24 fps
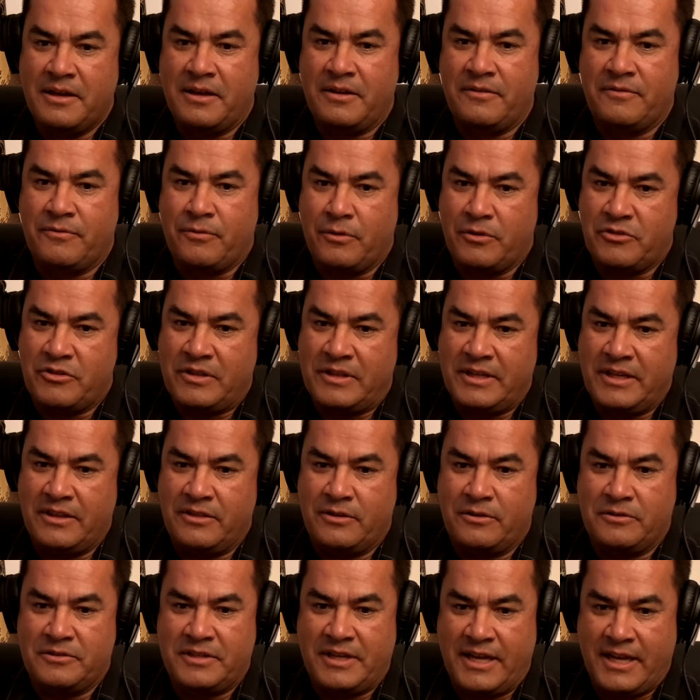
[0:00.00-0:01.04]
Unfortunately,
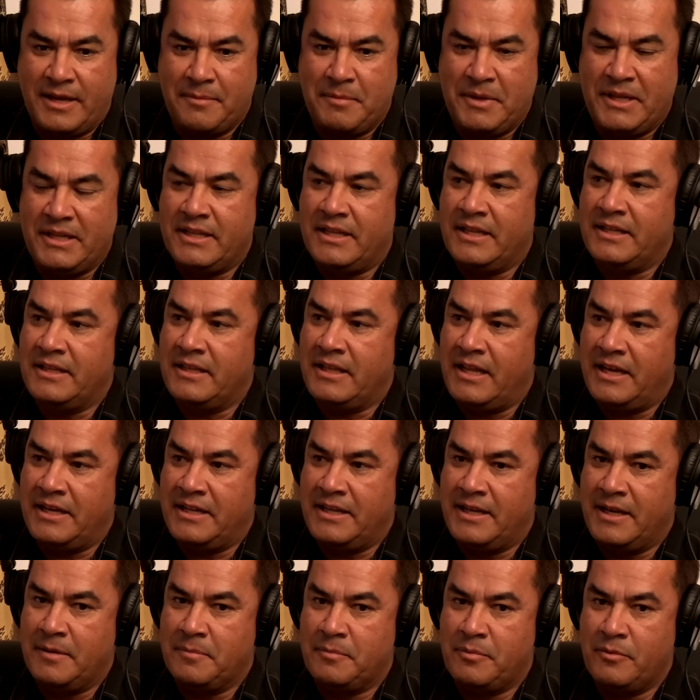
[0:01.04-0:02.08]
their timing didn't
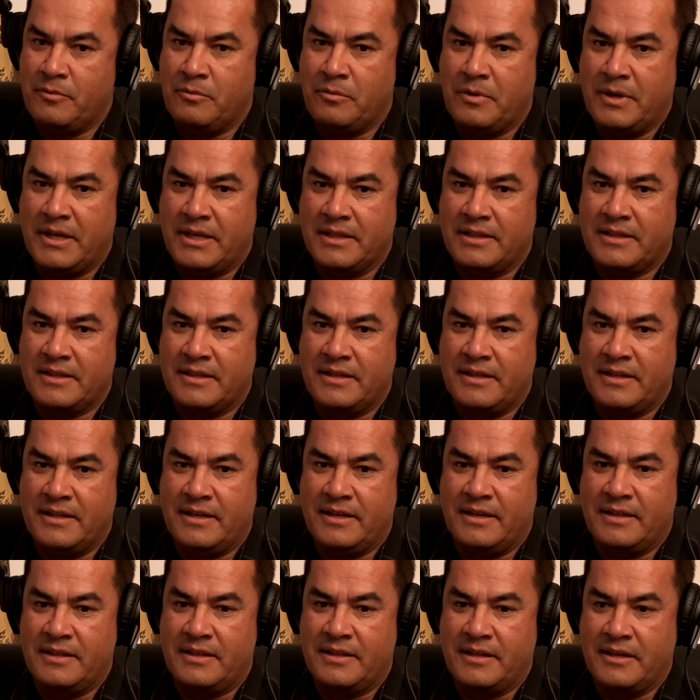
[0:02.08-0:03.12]
line up with
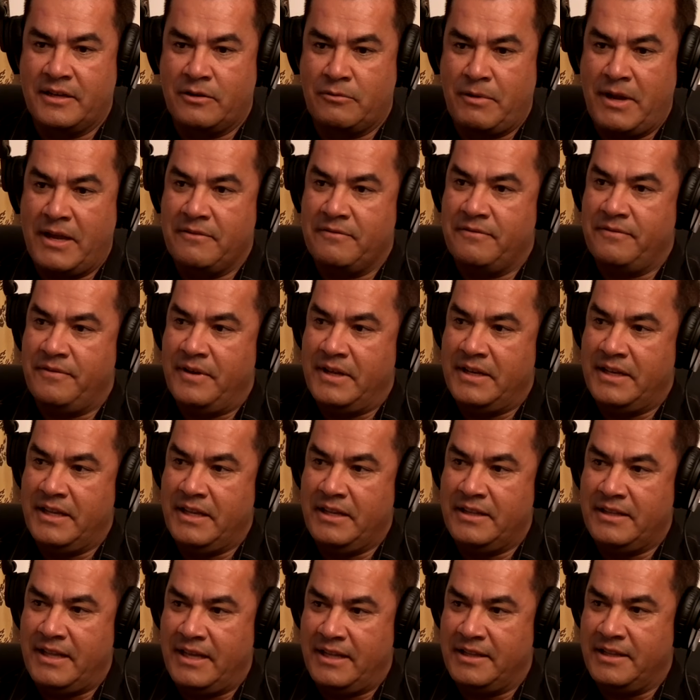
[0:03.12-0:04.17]
the grant
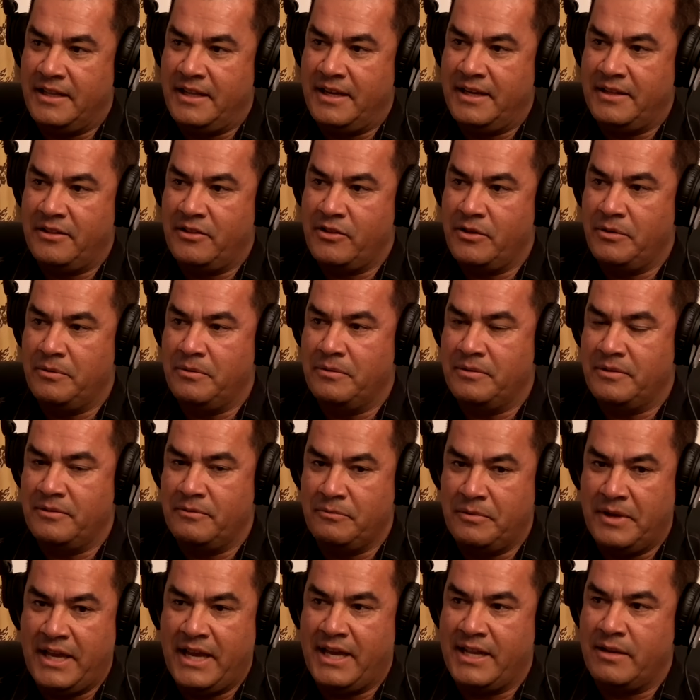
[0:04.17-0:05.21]
funding deadline, so
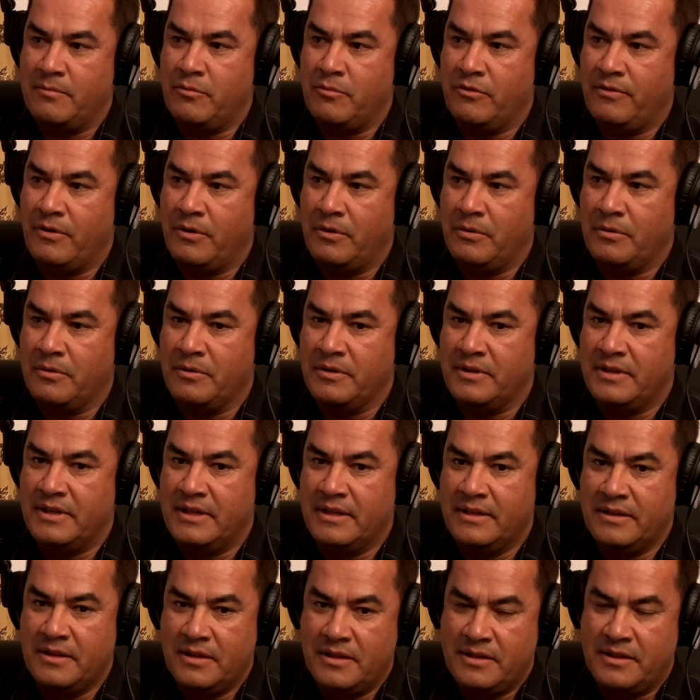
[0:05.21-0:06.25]
we had to move
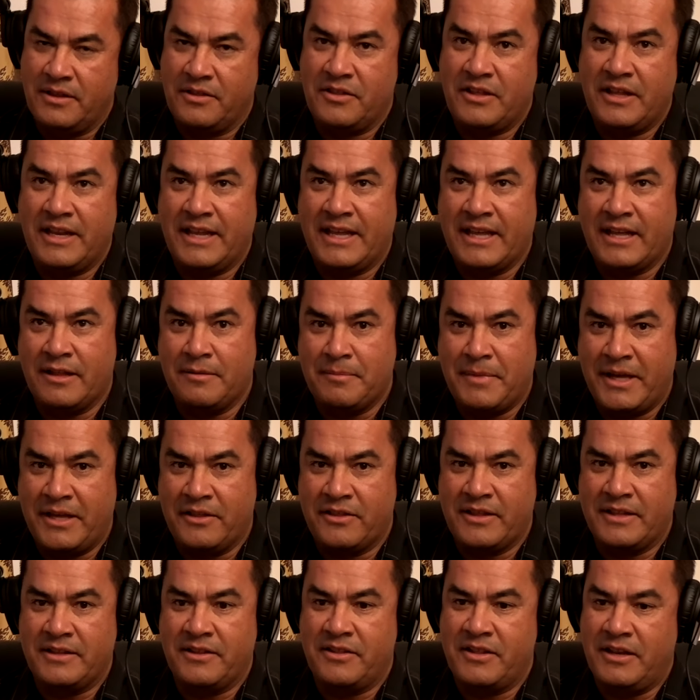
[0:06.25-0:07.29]
forward the city of
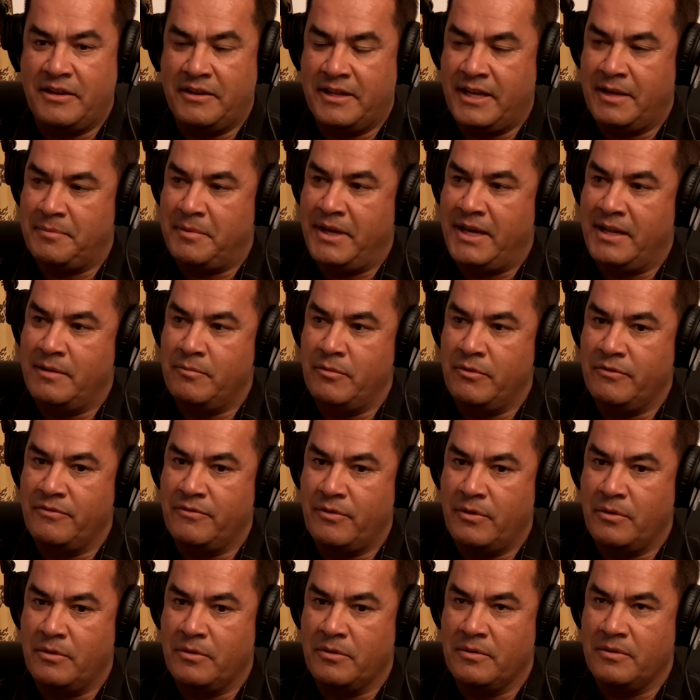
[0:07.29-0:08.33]
Calimesa and the city of had moved
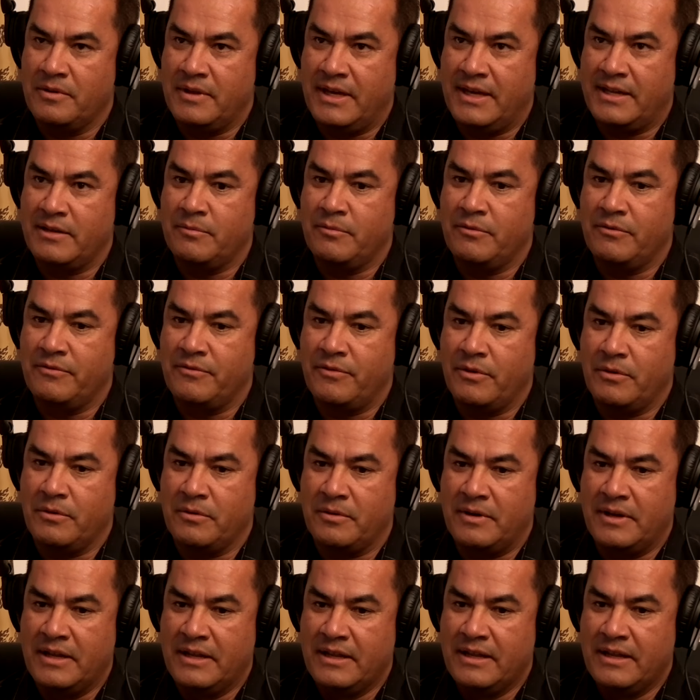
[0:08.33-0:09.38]
forward had to move
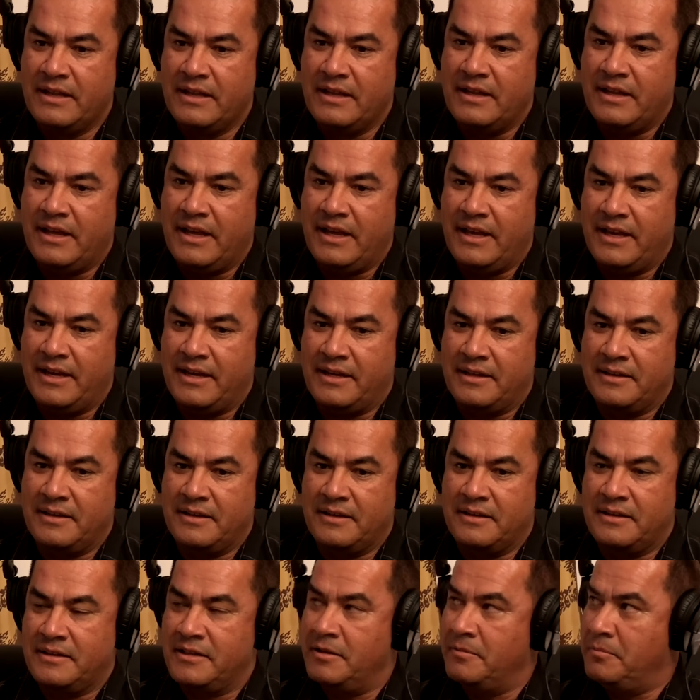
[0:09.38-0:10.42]
forward
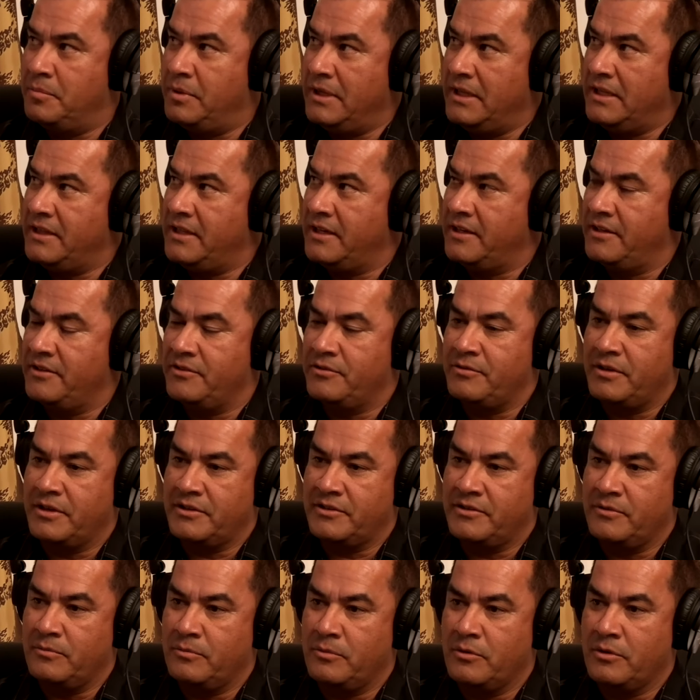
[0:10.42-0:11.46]
and complete the
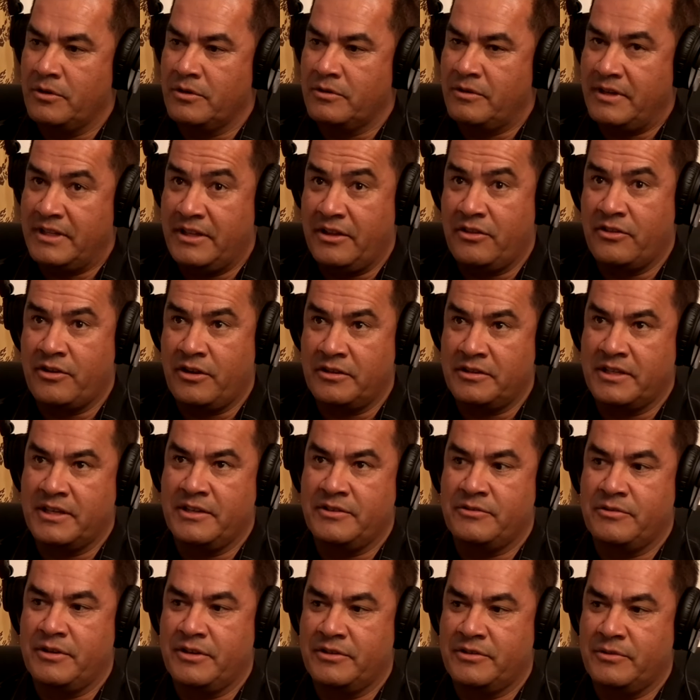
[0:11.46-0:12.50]
construction work, or at least start the
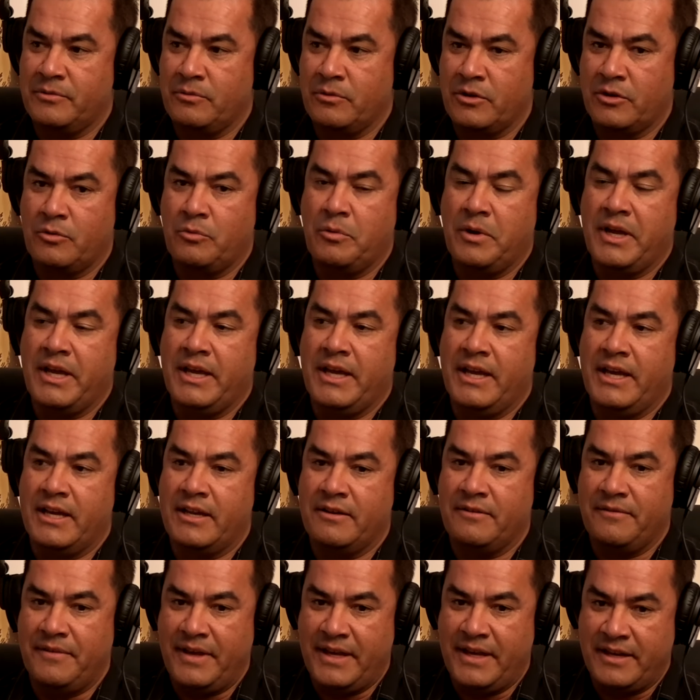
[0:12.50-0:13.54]
construction work, way
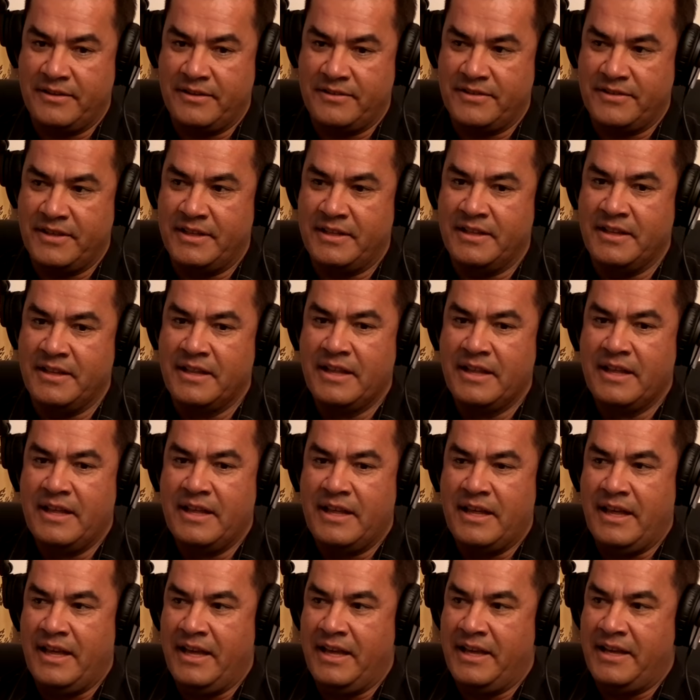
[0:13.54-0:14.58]
ahead of Edison,
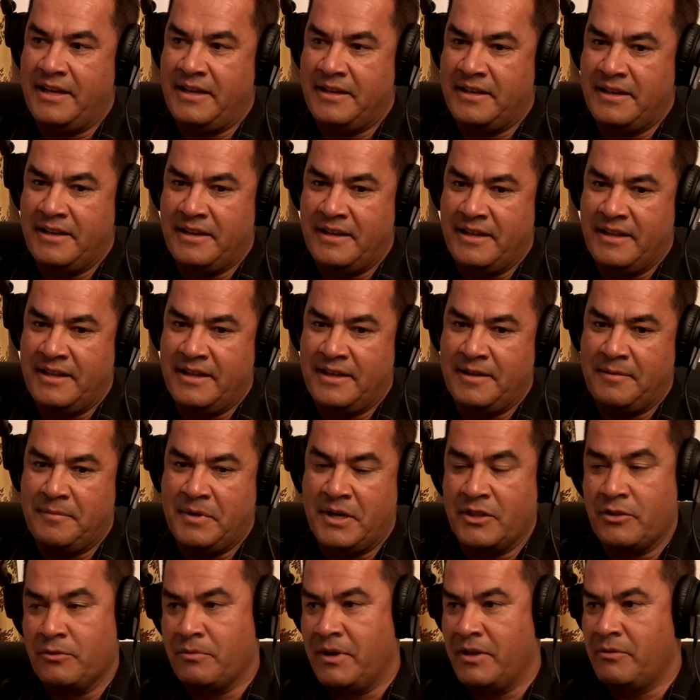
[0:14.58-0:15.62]
and um,
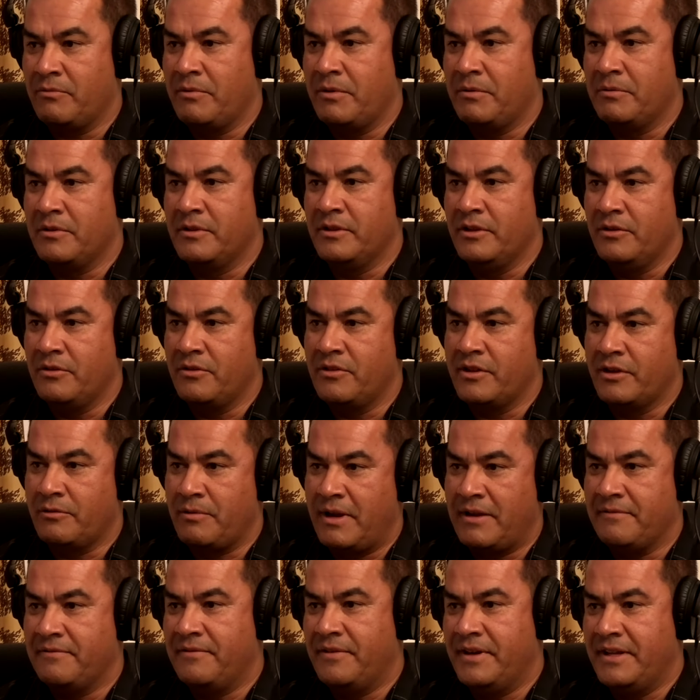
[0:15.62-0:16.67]
otherwise we would lose the
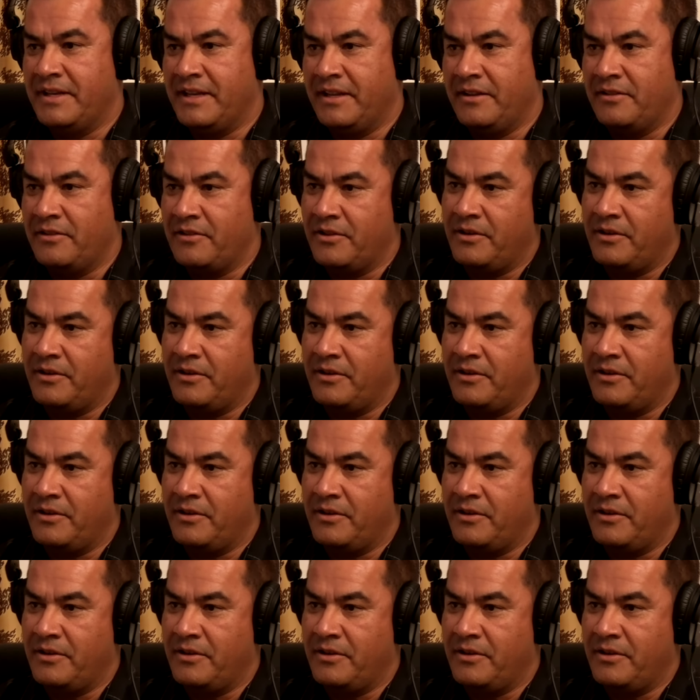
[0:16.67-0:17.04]
grant funding.